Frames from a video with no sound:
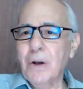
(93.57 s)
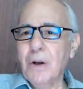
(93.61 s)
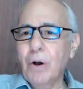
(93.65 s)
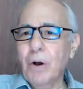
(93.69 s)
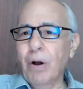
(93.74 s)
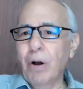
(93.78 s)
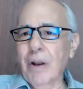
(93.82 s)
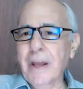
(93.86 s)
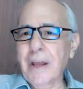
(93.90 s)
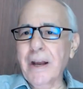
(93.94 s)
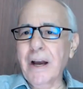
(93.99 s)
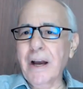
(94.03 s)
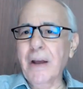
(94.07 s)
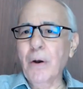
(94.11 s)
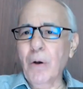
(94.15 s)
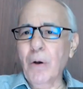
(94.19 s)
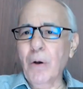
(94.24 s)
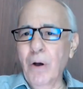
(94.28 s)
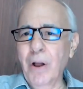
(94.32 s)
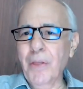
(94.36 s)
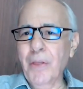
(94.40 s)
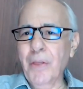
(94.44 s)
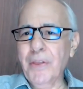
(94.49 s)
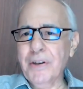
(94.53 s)
calling on
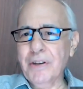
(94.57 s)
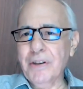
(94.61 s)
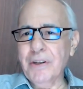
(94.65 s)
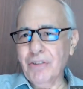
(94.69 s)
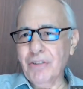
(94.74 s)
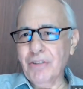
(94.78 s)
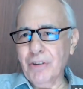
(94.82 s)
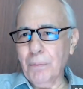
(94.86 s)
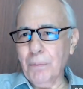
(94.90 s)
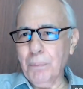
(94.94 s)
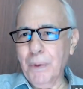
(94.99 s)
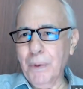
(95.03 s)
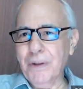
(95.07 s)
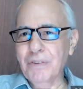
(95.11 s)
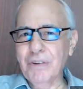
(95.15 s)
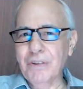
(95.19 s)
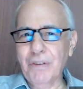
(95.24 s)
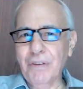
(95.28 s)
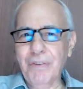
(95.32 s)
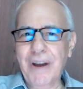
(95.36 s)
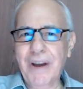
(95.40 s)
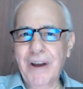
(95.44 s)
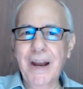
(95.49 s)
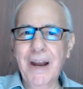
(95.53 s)
all the
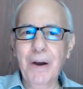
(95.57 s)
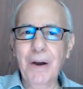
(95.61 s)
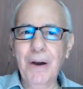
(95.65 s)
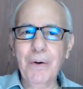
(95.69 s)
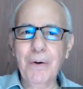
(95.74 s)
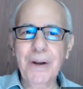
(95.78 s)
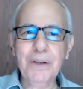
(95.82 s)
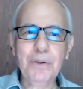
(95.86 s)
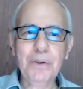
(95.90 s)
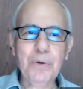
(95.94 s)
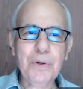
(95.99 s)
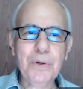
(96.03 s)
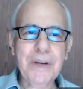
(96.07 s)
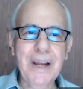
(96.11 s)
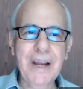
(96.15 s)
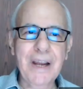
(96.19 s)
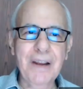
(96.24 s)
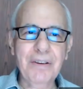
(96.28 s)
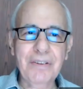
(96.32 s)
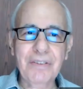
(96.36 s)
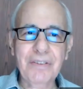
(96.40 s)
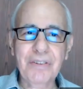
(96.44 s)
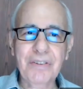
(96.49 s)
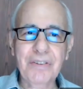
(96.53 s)
disciplines of higher
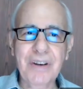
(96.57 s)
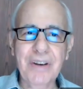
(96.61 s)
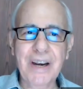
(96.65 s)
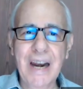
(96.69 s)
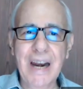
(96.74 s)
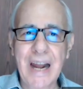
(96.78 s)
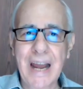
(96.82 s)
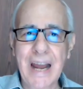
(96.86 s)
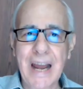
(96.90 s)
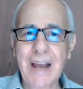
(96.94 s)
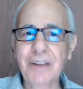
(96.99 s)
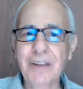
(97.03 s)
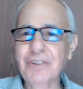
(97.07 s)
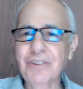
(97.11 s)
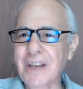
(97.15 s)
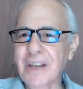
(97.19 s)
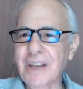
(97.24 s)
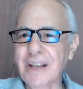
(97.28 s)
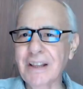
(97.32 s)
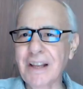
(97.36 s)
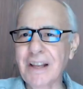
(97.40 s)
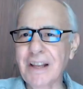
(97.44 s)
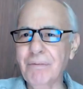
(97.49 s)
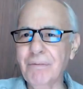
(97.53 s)
education and
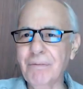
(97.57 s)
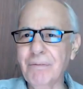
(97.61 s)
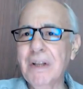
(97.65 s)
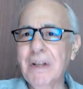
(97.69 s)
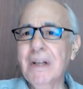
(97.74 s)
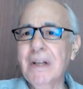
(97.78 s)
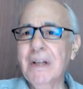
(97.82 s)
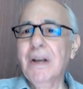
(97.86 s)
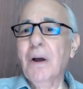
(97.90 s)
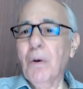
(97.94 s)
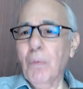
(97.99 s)
asking them,